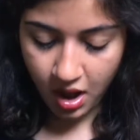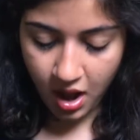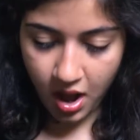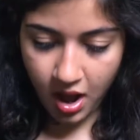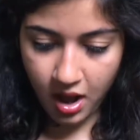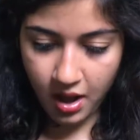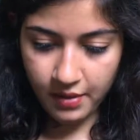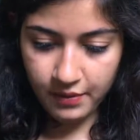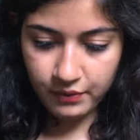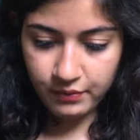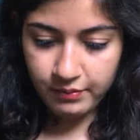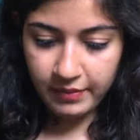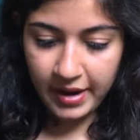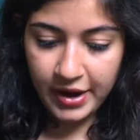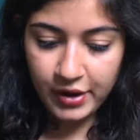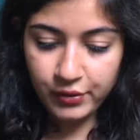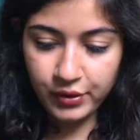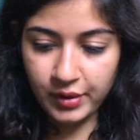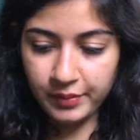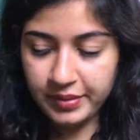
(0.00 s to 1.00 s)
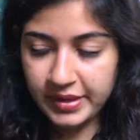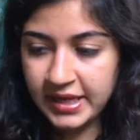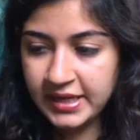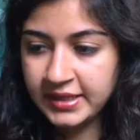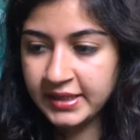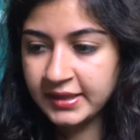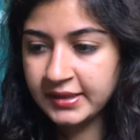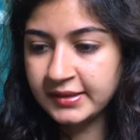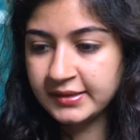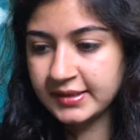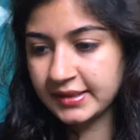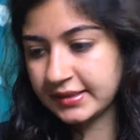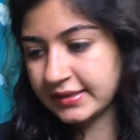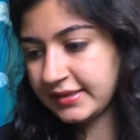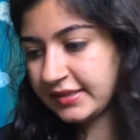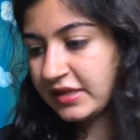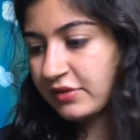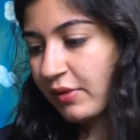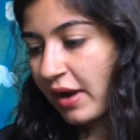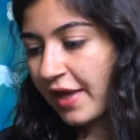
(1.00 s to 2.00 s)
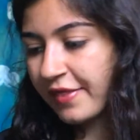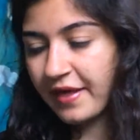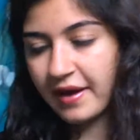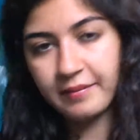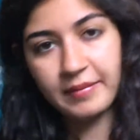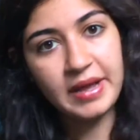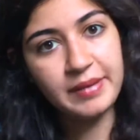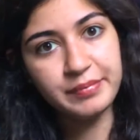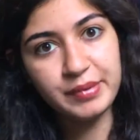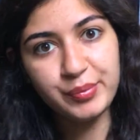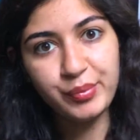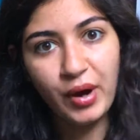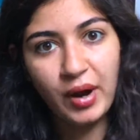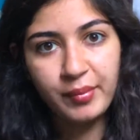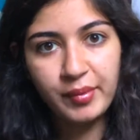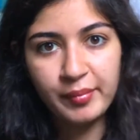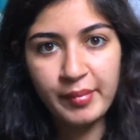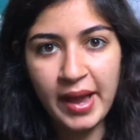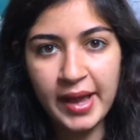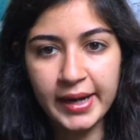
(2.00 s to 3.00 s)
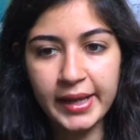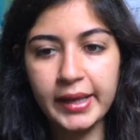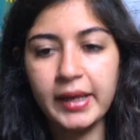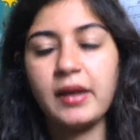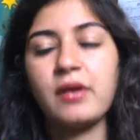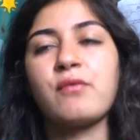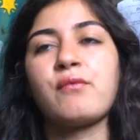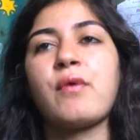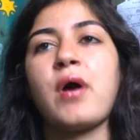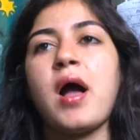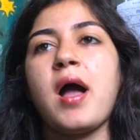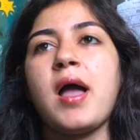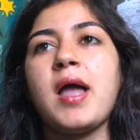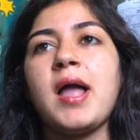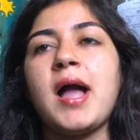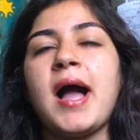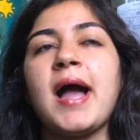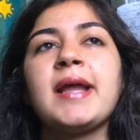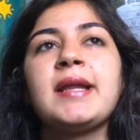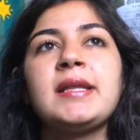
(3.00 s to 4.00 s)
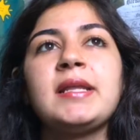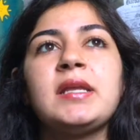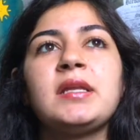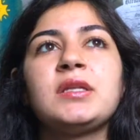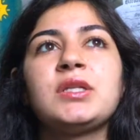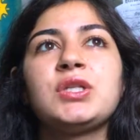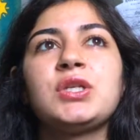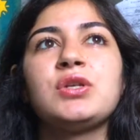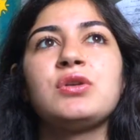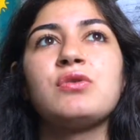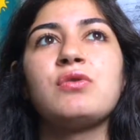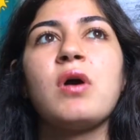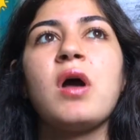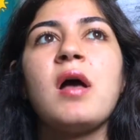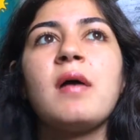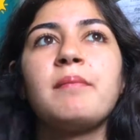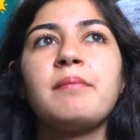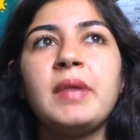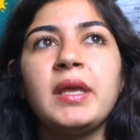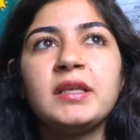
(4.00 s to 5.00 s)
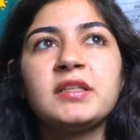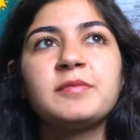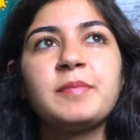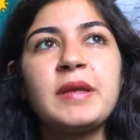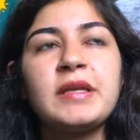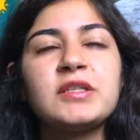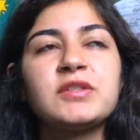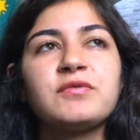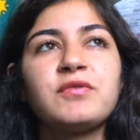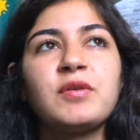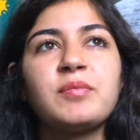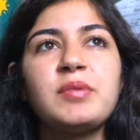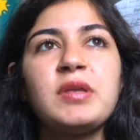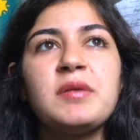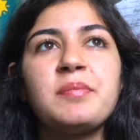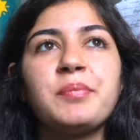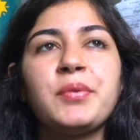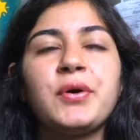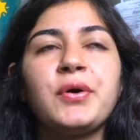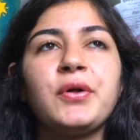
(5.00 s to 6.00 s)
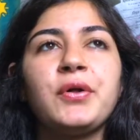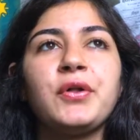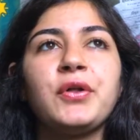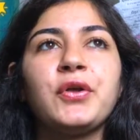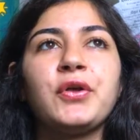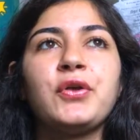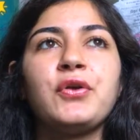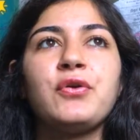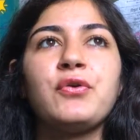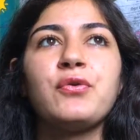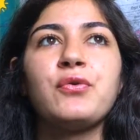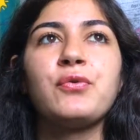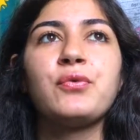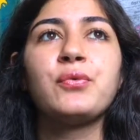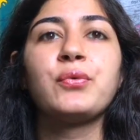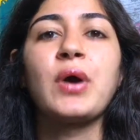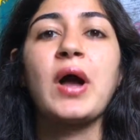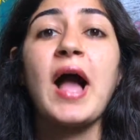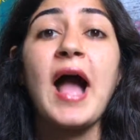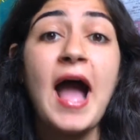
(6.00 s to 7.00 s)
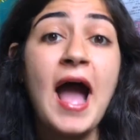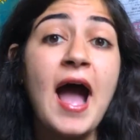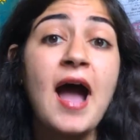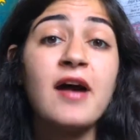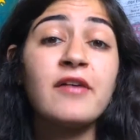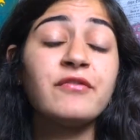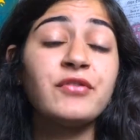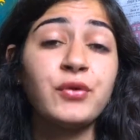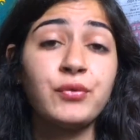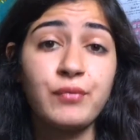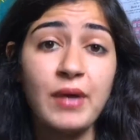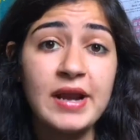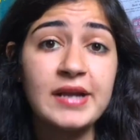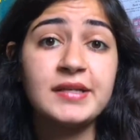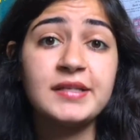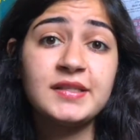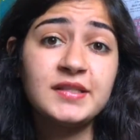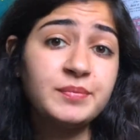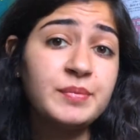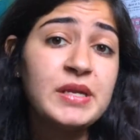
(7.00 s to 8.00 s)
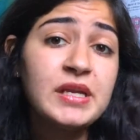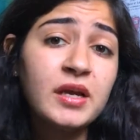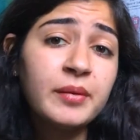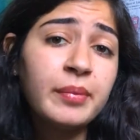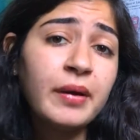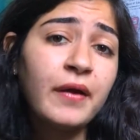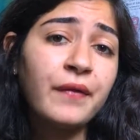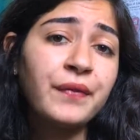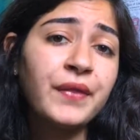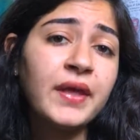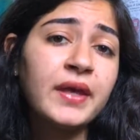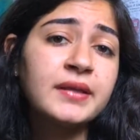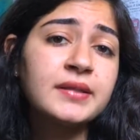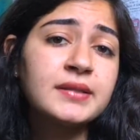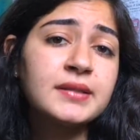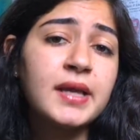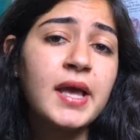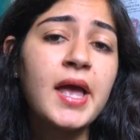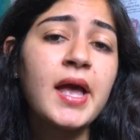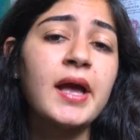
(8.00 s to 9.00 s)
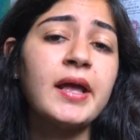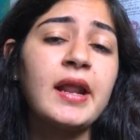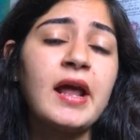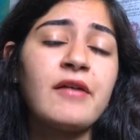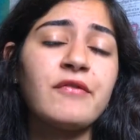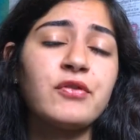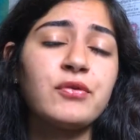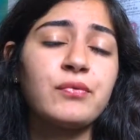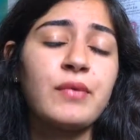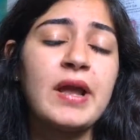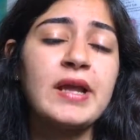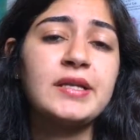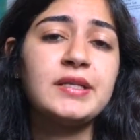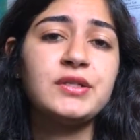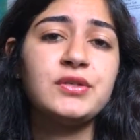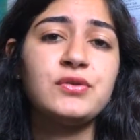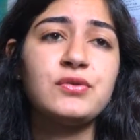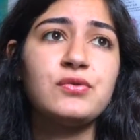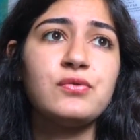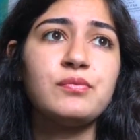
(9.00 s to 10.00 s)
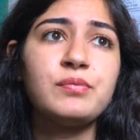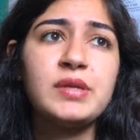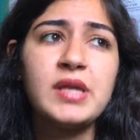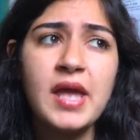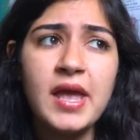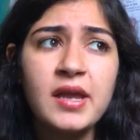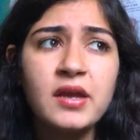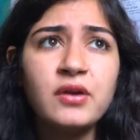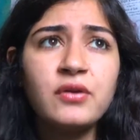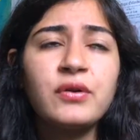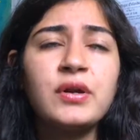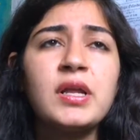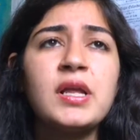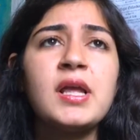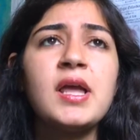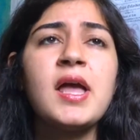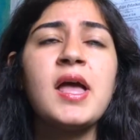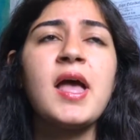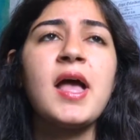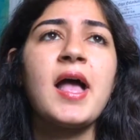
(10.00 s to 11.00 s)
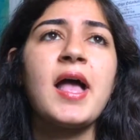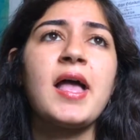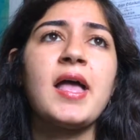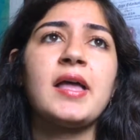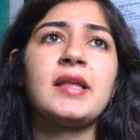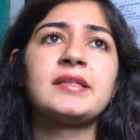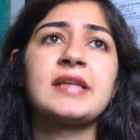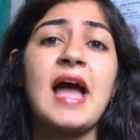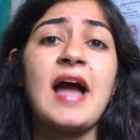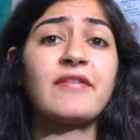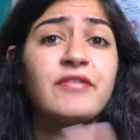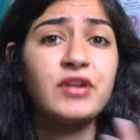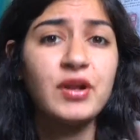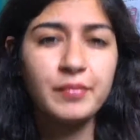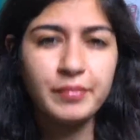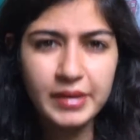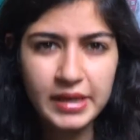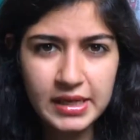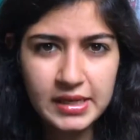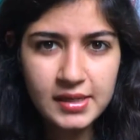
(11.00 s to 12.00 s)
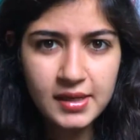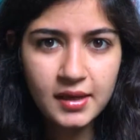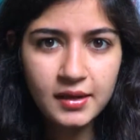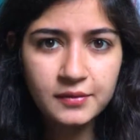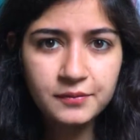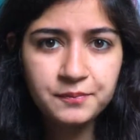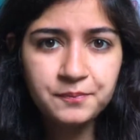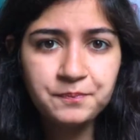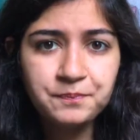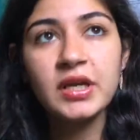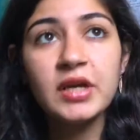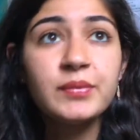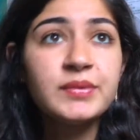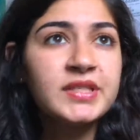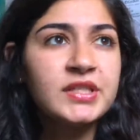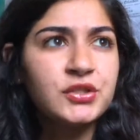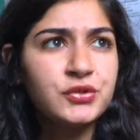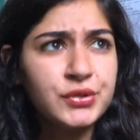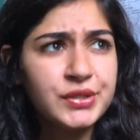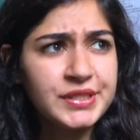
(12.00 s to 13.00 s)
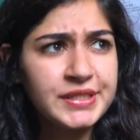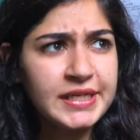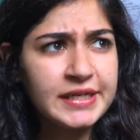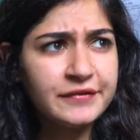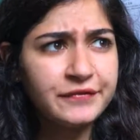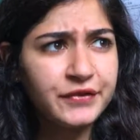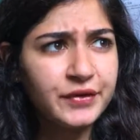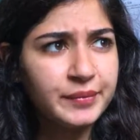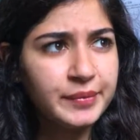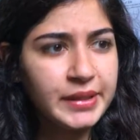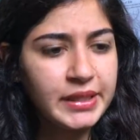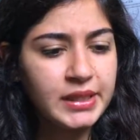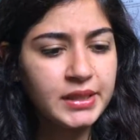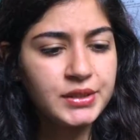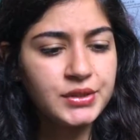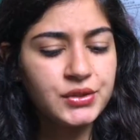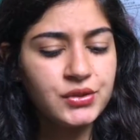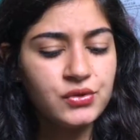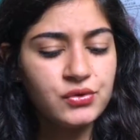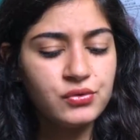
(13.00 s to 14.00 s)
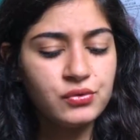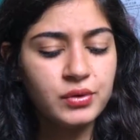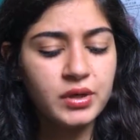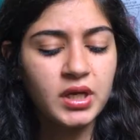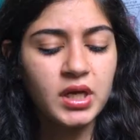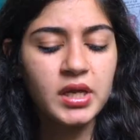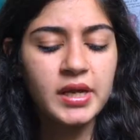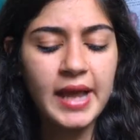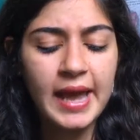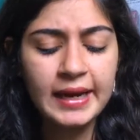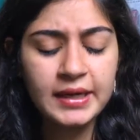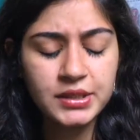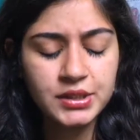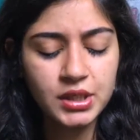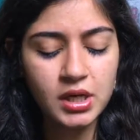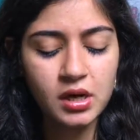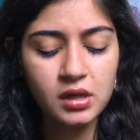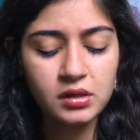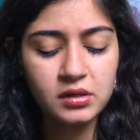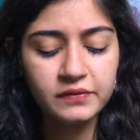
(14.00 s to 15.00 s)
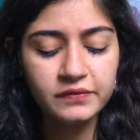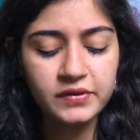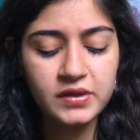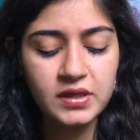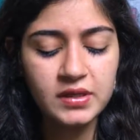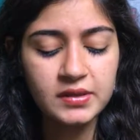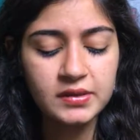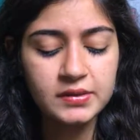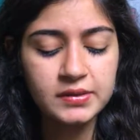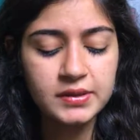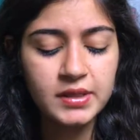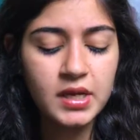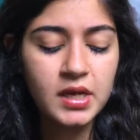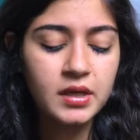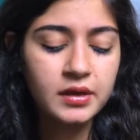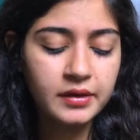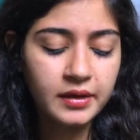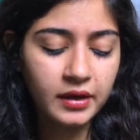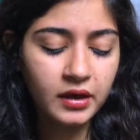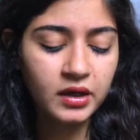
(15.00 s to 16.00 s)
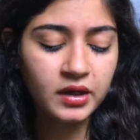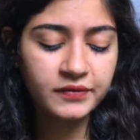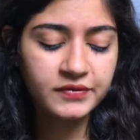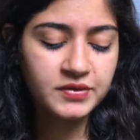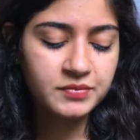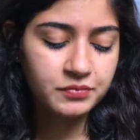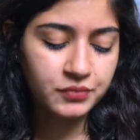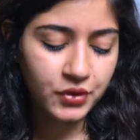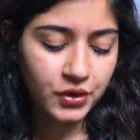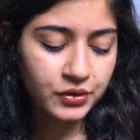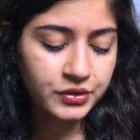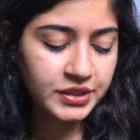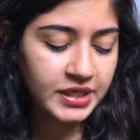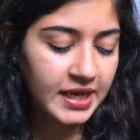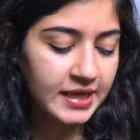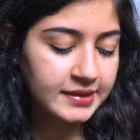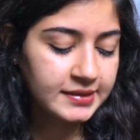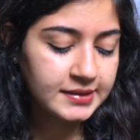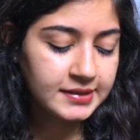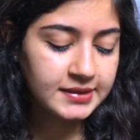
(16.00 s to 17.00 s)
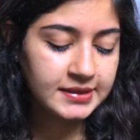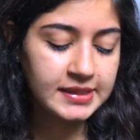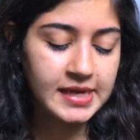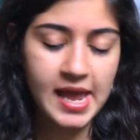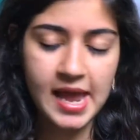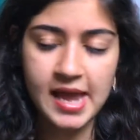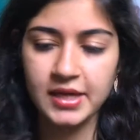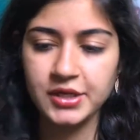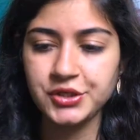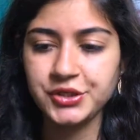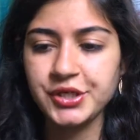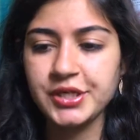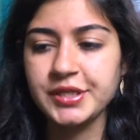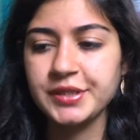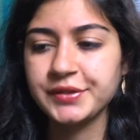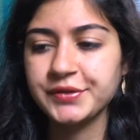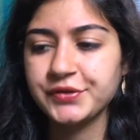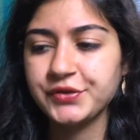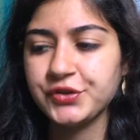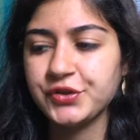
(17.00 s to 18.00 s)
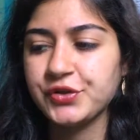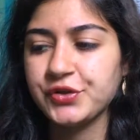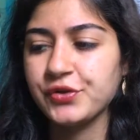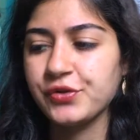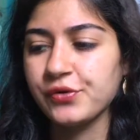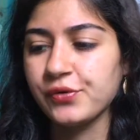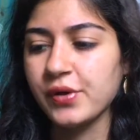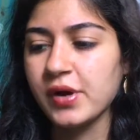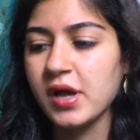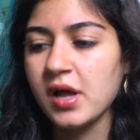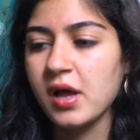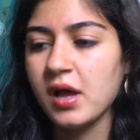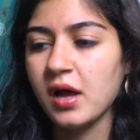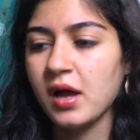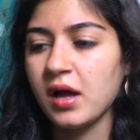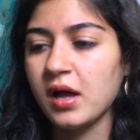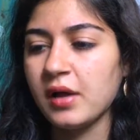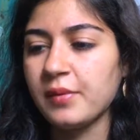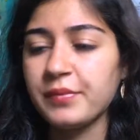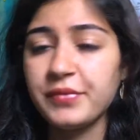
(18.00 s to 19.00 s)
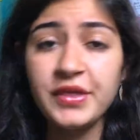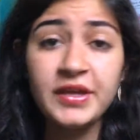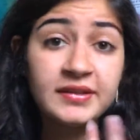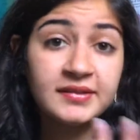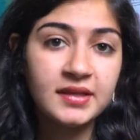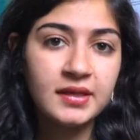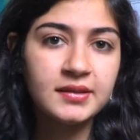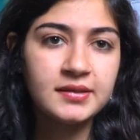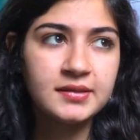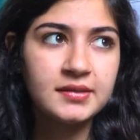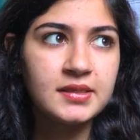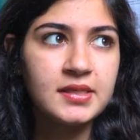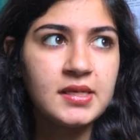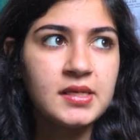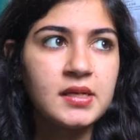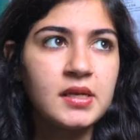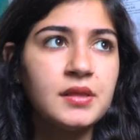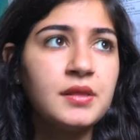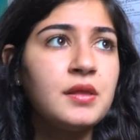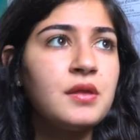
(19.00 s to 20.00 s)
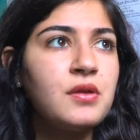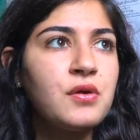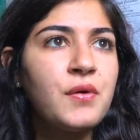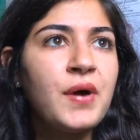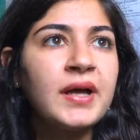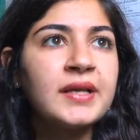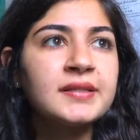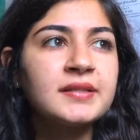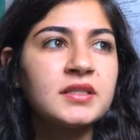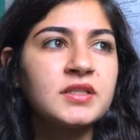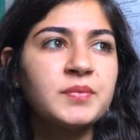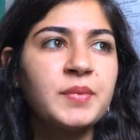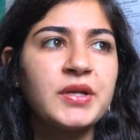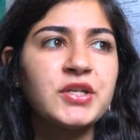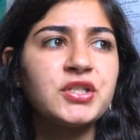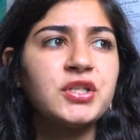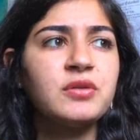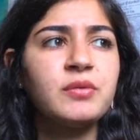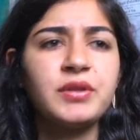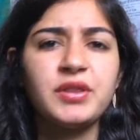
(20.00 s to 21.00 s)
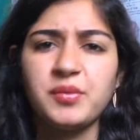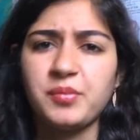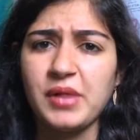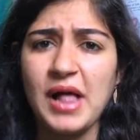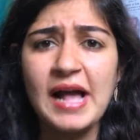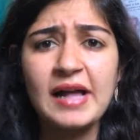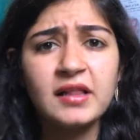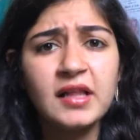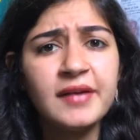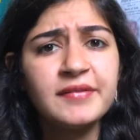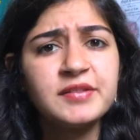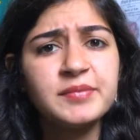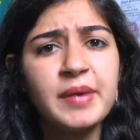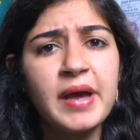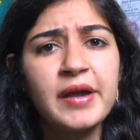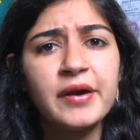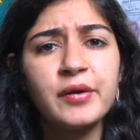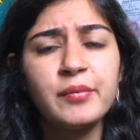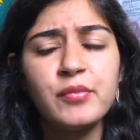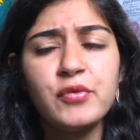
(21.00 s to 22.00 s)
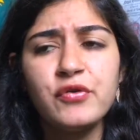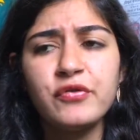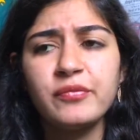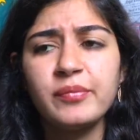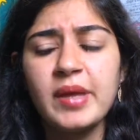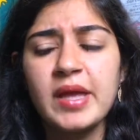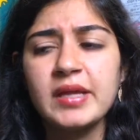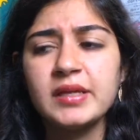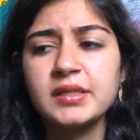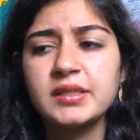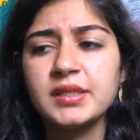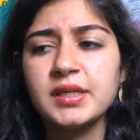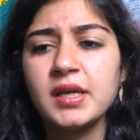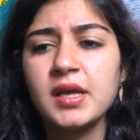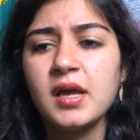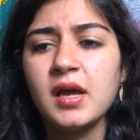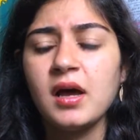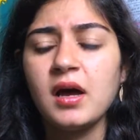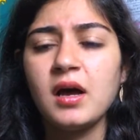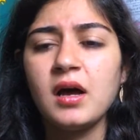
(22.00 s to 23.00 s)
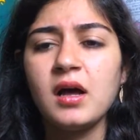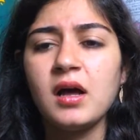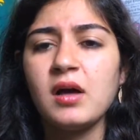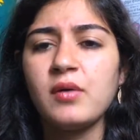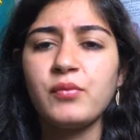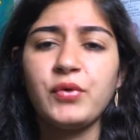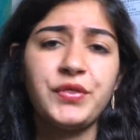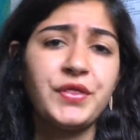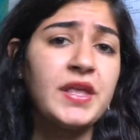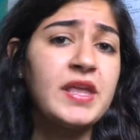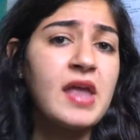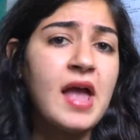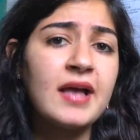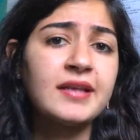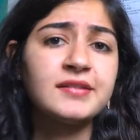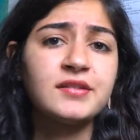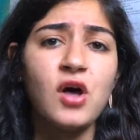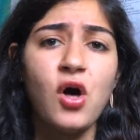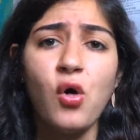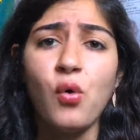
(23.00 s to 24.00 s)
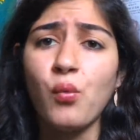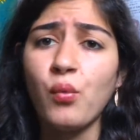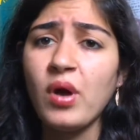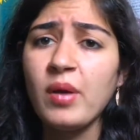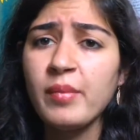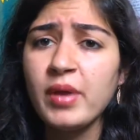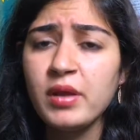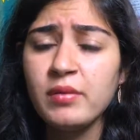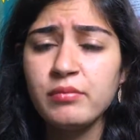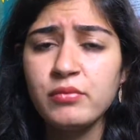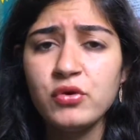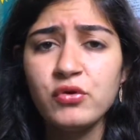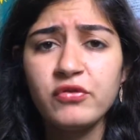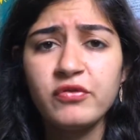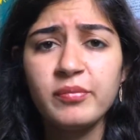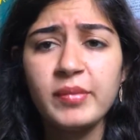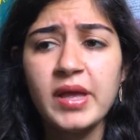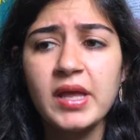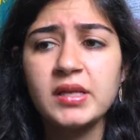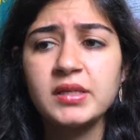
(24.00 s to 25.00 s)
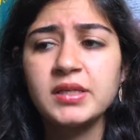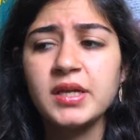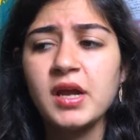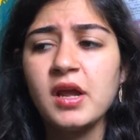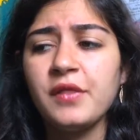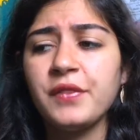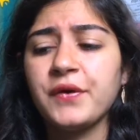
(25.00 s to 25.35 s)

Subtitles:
my own opinions and see why that might be problematic, and why I need to make space for people who have the right to speak about this and have the right to be angry and have an opinion. It was interesting for me to connect all of these narratives and protests and actions to things I'd seen in the US, especially with the Black Lives Matter movement, with the Yes All Women movement.